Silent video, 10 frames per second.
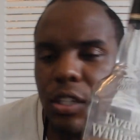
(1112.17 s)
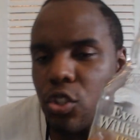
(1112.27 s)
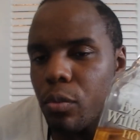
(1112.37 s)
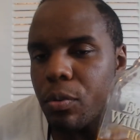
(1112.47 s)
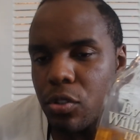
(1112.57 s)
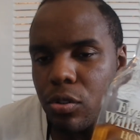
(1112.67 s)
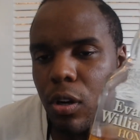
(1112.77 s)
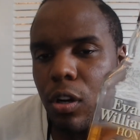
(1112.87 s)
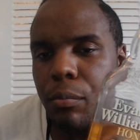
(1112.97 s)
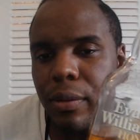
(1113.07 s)
super
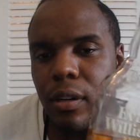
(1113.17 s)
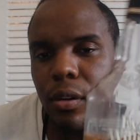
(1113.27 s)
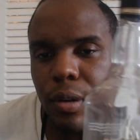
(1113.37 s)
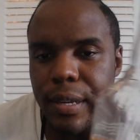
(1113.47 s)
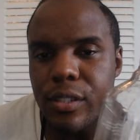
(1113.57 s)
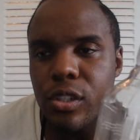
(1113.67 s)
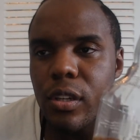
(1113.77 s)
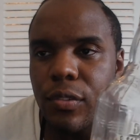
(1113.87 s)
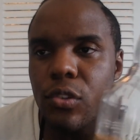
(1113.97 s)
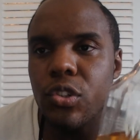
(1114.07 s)
strong, but it'll hit you
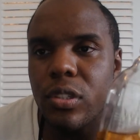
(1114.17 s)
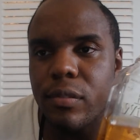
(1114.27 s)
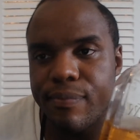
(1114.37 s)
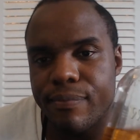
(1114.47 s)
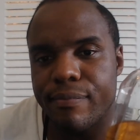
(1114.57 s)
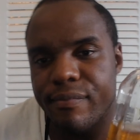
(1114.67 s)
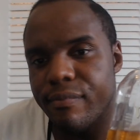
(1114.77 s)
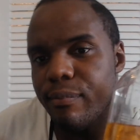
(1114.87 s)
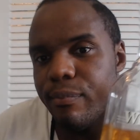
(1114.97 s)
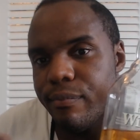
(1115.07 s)
if you just
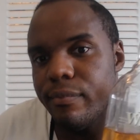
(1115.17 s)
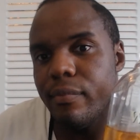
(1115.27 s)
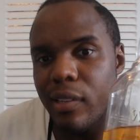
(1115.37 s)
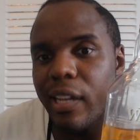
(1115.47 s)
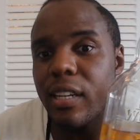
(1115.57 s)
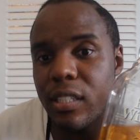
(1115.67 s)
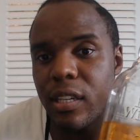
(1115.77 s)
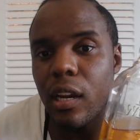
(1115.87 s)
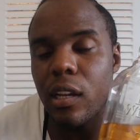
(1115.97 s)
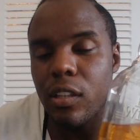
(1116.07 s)
let it
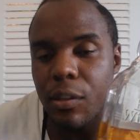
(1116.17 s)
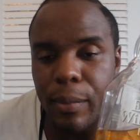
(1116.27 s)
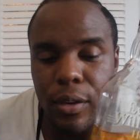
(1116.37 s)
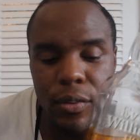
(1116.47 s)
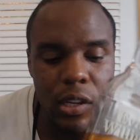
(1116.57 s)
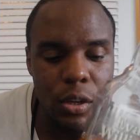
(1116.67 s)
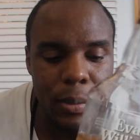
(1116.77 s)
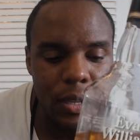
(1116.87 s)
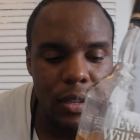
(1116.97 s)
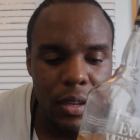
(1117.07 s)
settle in your mouth a little
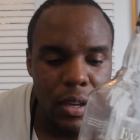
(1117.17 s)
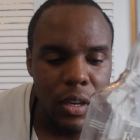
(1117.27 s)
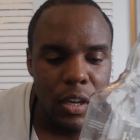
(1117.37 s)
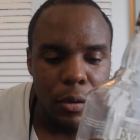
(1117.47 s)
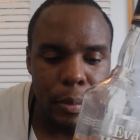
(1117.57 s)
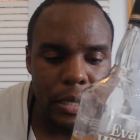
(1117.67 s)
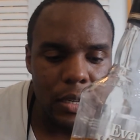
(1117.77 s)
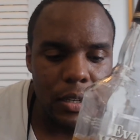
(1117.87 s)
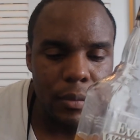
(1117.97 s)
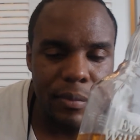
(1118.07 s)
bit. But
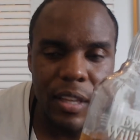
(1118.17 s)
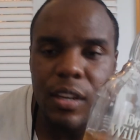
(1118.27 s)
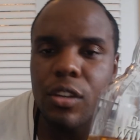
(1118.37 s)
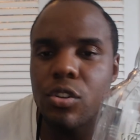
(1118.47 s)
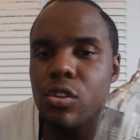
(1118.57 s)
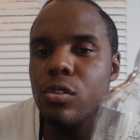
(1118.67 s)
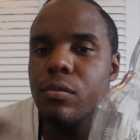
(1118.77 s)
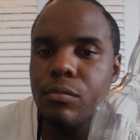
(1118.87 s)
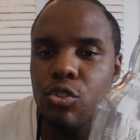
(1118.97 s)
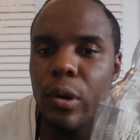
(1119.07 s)
the initial
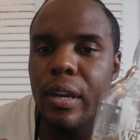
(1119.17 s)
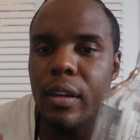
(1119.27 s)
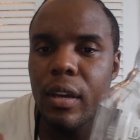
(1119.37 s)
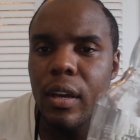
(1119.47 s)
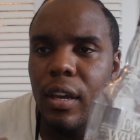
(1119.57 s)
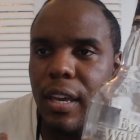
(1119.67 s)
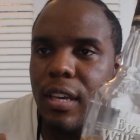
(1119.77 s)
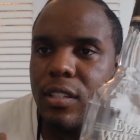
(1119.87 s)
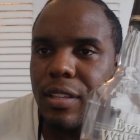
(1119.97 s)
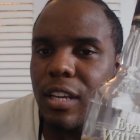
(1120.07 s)
drink
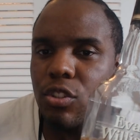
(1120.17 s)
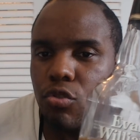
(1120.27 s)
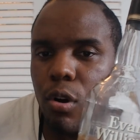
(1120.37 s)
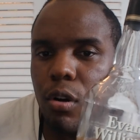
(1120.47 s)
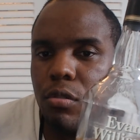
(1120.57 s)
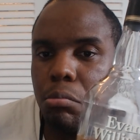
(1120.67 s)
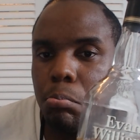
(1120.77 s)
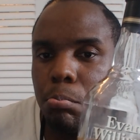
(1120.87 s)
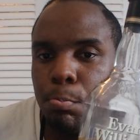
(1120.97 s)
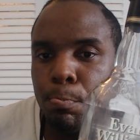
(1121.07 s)
is not strong.
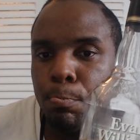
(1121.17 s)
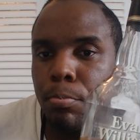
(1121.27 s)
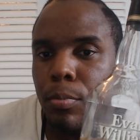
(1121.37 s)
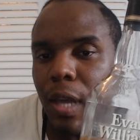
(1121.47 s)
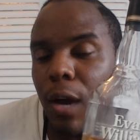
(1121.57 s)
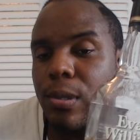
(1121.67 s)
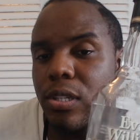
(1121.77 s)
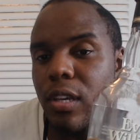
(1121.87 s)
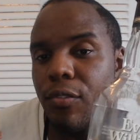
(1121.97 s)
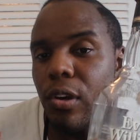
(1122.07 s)
I would just
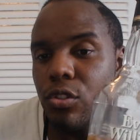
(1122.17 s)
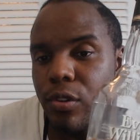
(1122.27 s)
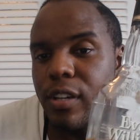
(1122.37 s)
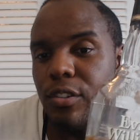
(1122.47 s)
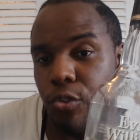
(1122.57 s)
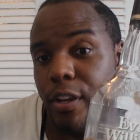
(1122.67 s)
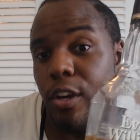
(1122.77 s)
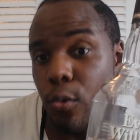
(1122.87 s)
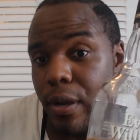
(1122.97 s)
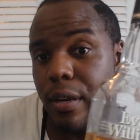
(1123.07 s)
say if you're gonna drink it
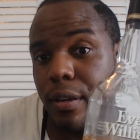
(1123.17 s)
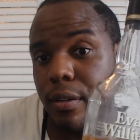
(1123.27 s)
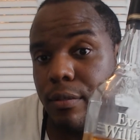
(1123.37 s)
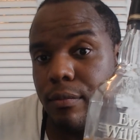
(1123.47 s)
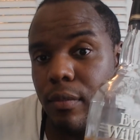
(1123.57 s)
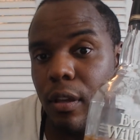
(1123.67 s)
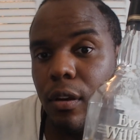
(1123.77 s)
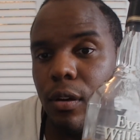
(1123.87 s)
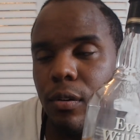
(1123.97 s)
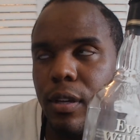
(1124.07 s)
quick.
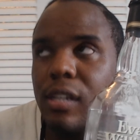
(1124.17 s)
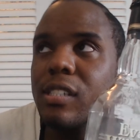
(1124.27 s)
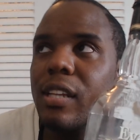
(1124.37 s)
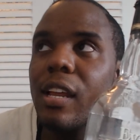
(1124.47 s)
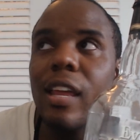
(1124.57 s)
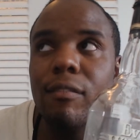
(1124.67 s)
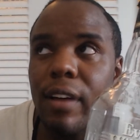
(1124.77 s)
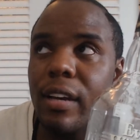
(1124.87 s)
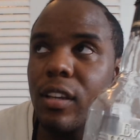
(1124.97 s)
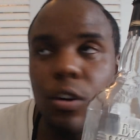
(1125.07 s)
And it's not like
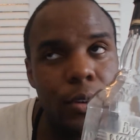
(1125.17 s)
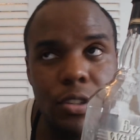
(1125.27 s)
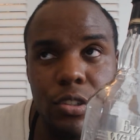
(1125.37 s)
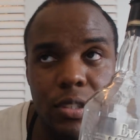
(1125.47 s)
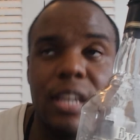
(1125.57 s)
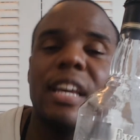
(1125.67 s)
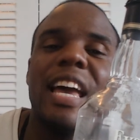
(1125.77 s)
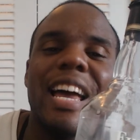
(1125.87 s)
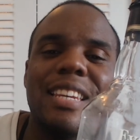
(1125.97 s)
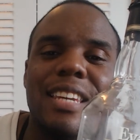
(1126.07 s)
vodka where you just like,
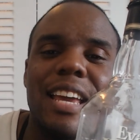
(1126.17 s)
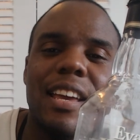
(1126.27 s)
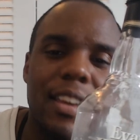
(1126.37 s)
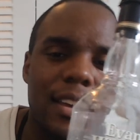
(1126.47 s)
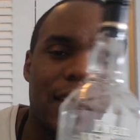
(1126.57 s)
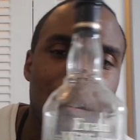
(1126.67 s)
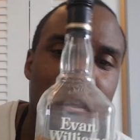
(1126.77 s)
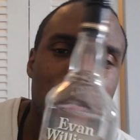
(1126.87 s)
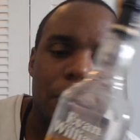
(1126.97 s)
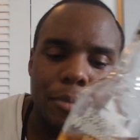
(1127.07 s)
God dang.
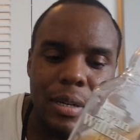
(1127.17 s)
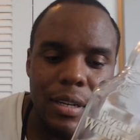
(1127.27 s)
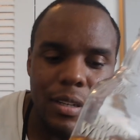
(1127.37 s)
But